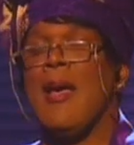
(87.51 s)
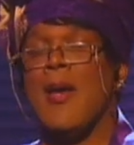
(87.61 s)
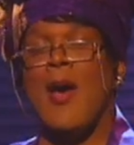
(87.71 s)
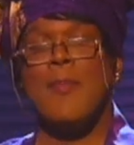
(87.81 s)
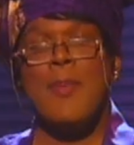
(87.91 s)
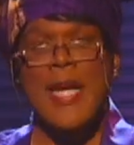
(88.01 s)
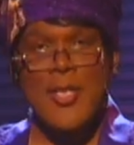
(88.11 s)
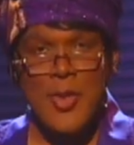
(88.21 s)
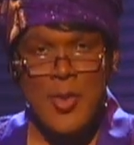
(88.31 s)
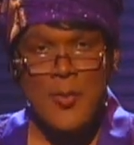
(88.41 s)
God
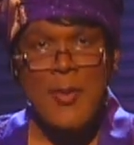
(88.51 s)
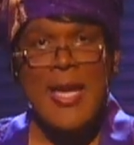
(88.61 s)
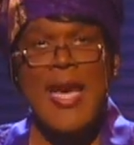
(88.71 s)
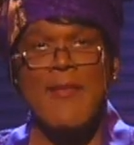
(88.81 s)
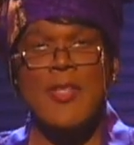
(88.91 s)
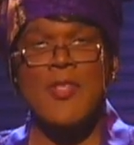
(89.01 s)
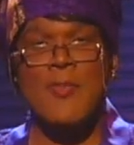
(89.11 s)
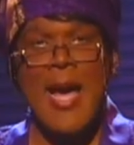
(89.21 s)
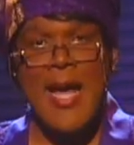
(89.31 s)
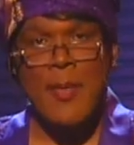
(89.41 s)
bless you. May heaven
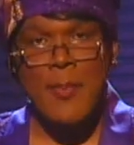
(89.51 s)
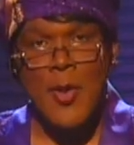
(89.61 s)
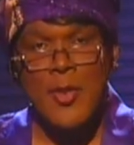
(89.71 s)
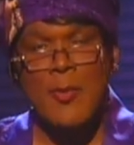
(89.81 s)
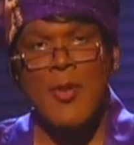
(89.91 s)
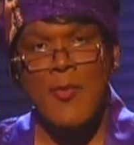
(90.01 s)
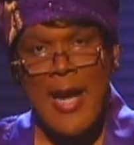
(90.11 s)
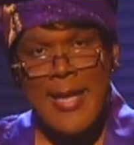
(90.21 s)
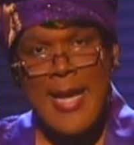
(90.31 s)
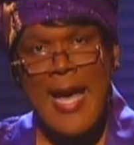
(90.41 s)
smile upon you. But
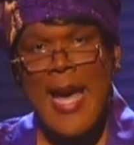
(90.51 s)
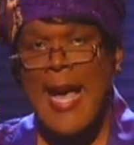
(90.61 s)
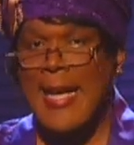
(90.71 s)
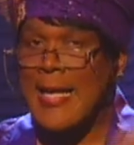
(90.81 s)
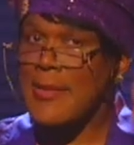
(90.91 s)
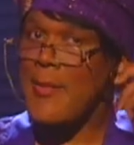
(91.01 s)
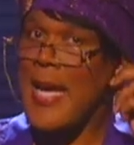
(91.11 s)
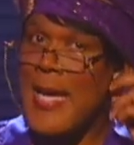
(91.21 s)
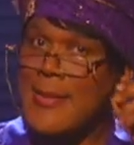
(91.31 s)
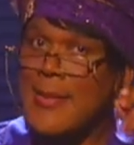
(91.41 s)
right now, I got some
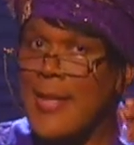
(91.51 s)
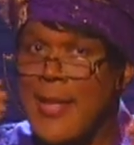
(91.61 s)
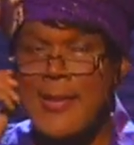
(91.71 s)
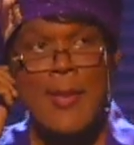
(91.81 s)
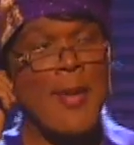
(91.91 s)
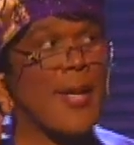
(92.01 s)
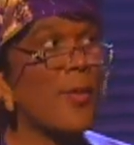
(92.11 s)
ass to kick. Somebody